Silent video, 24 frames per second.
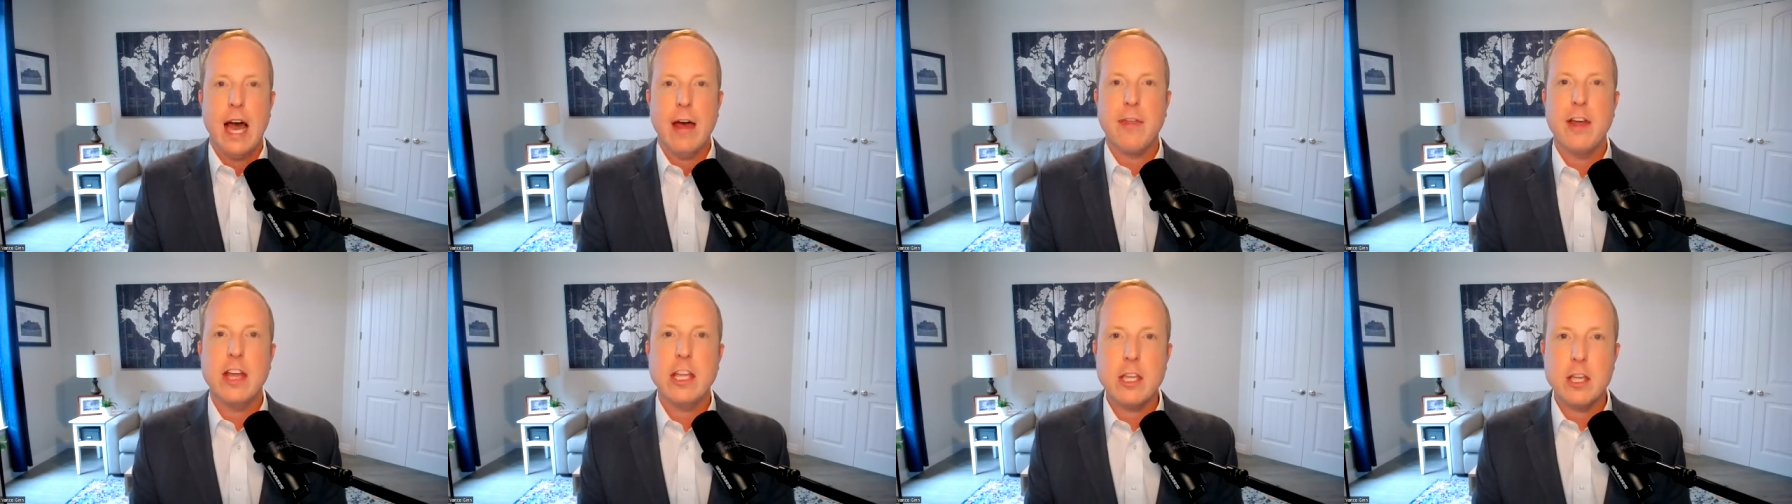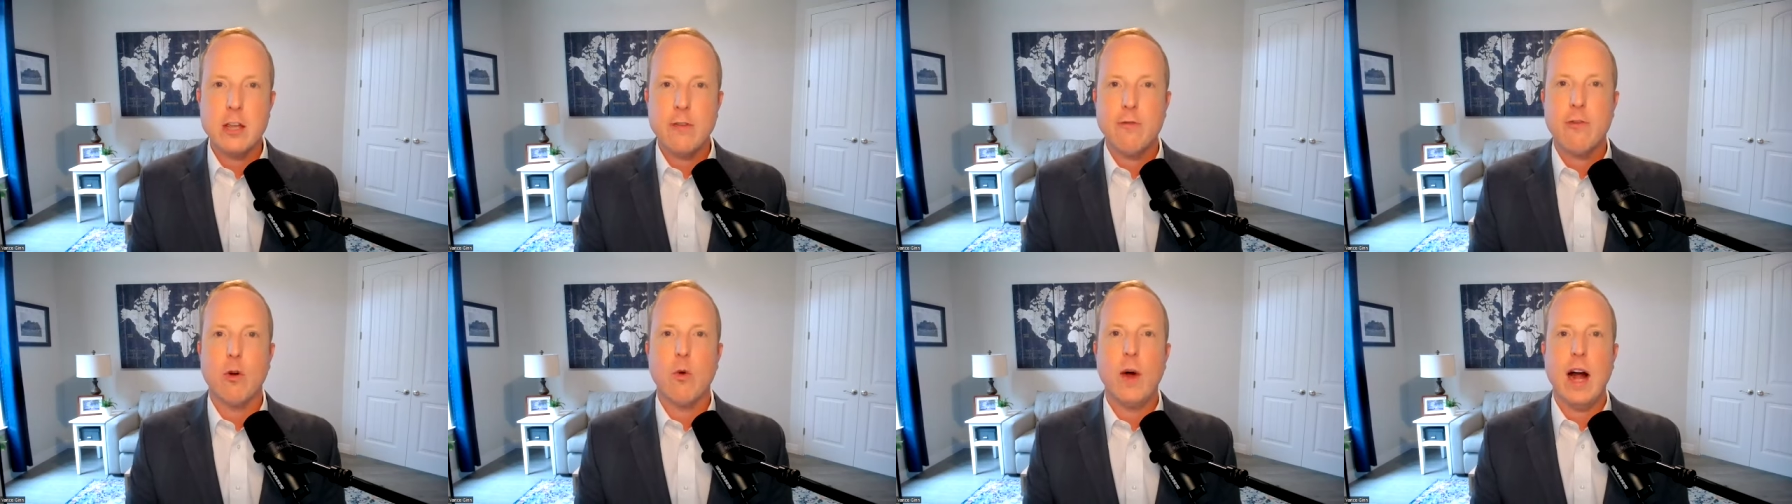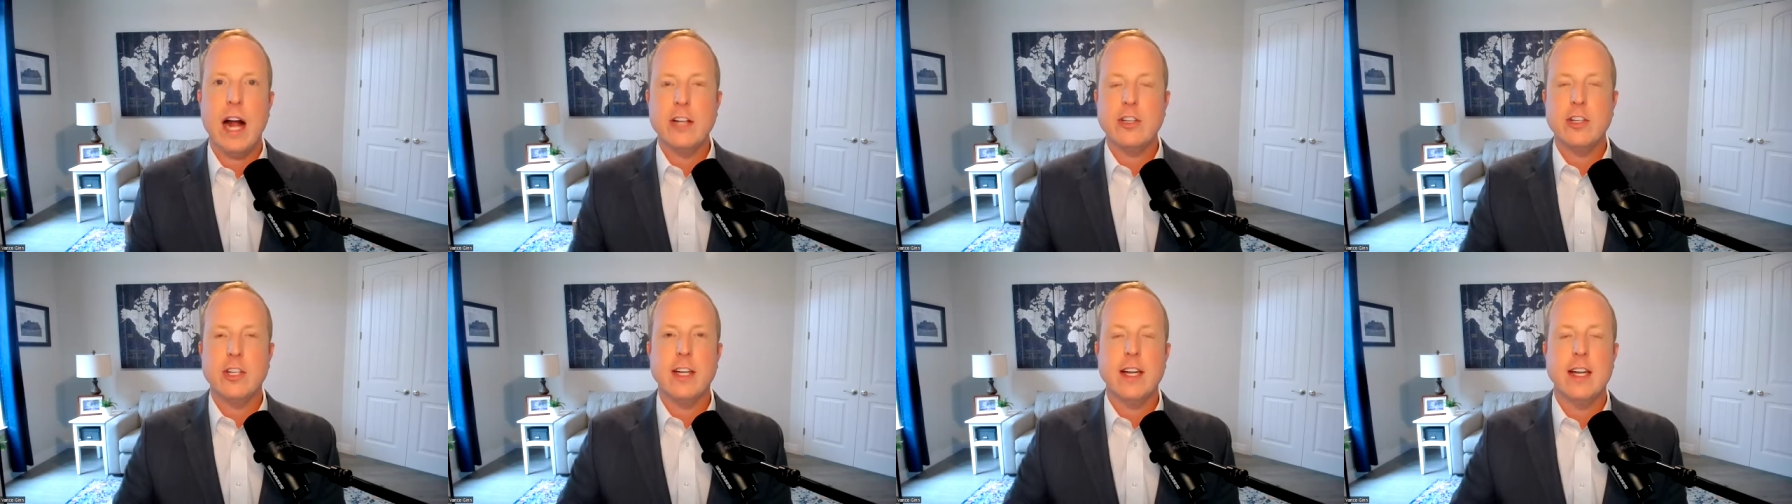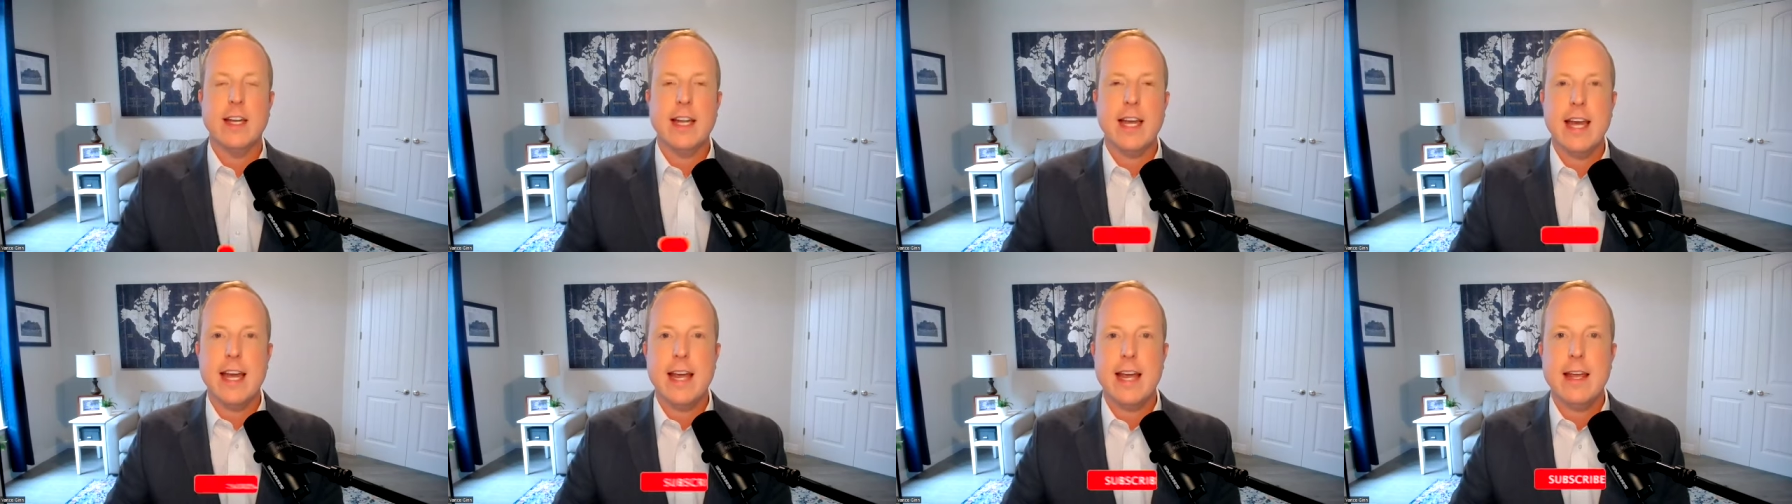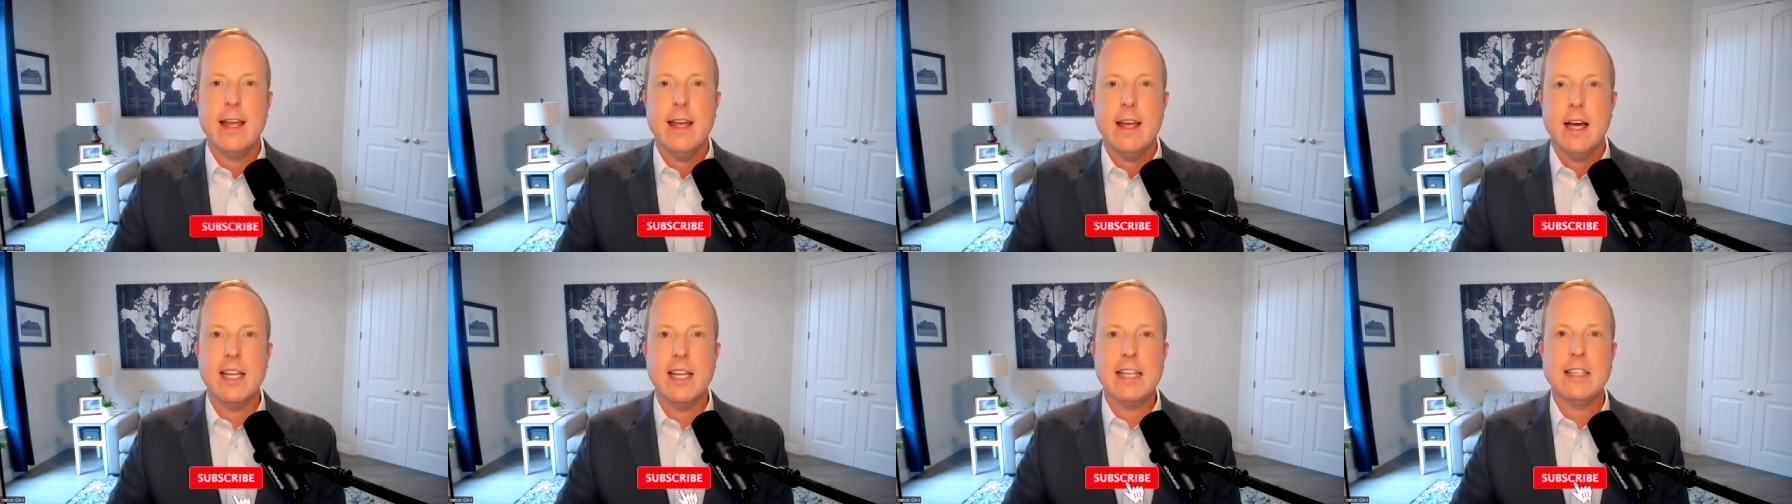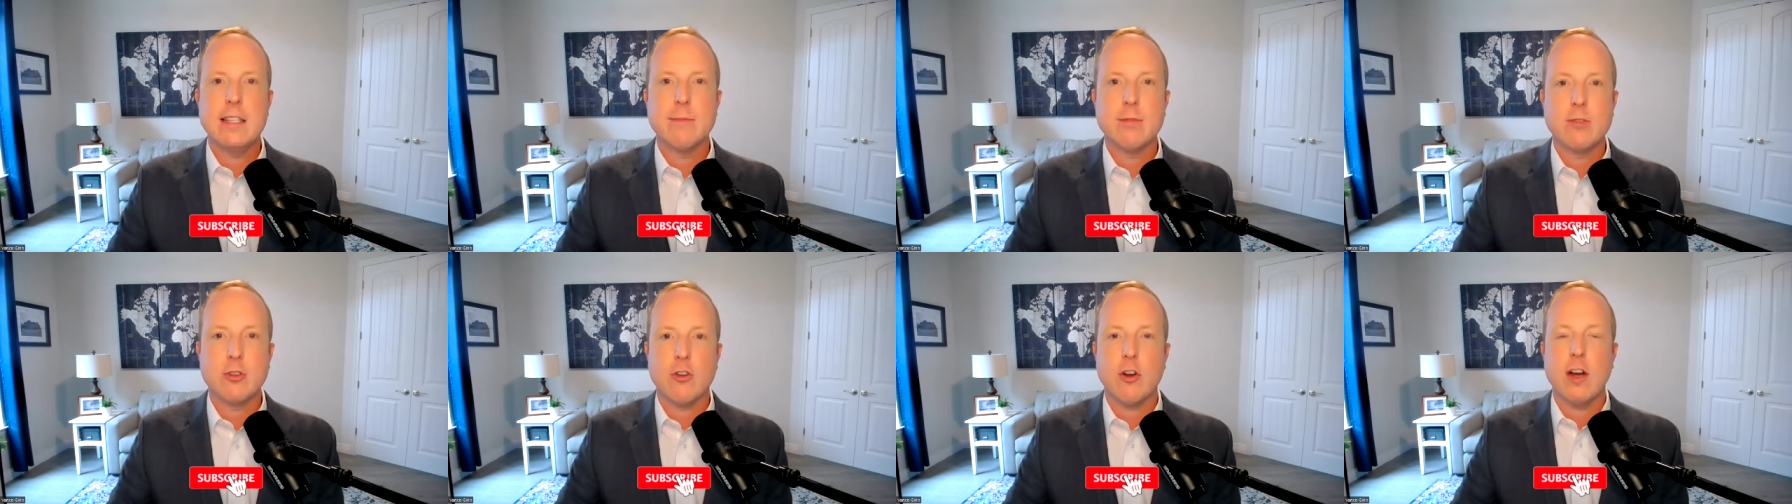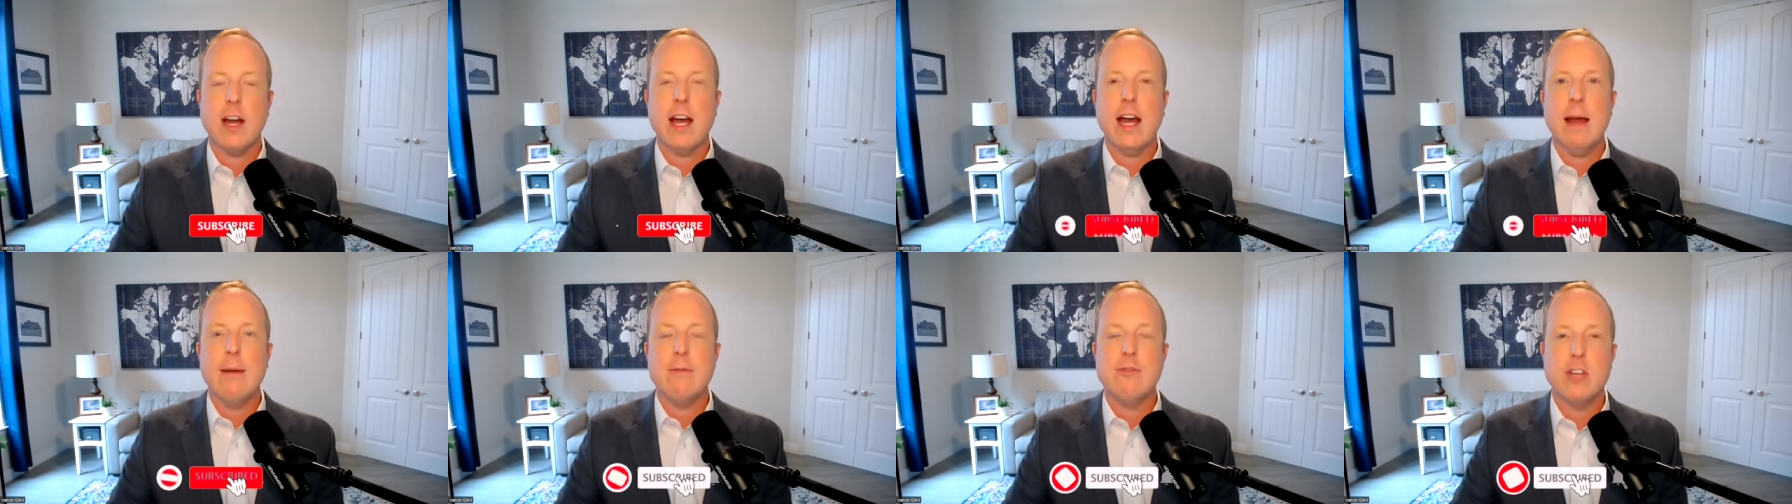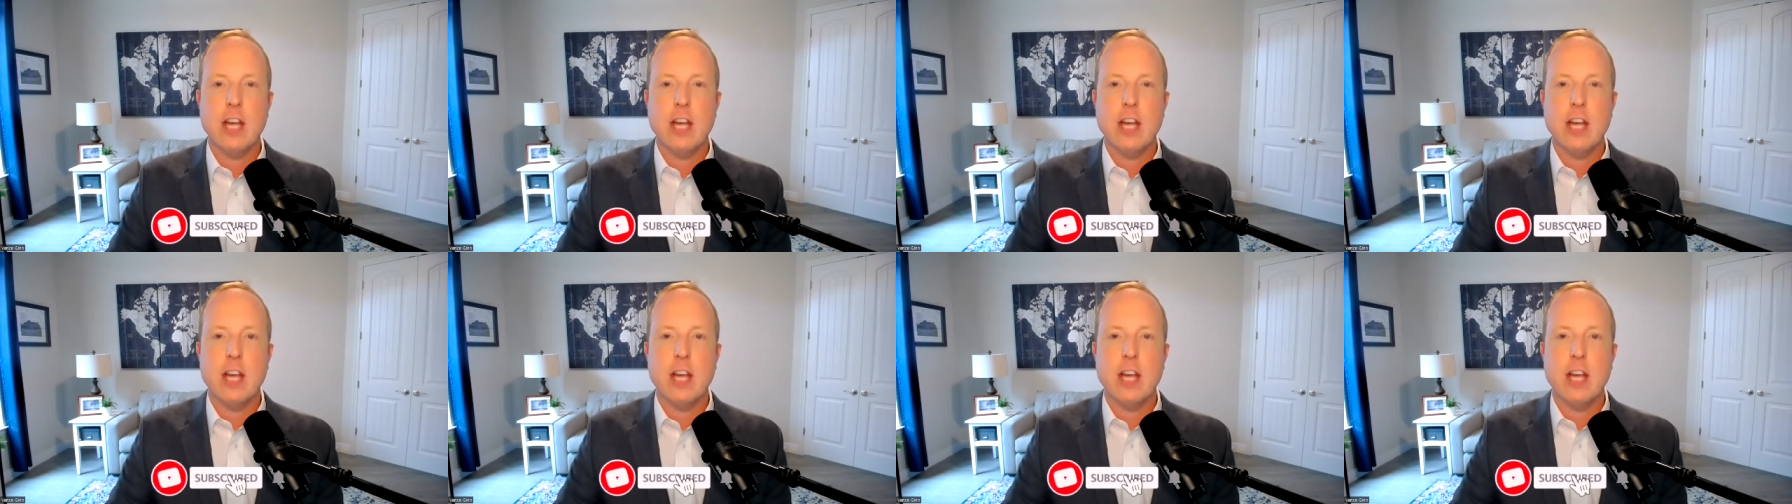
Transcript: I thank you for watching today. Please subscribe,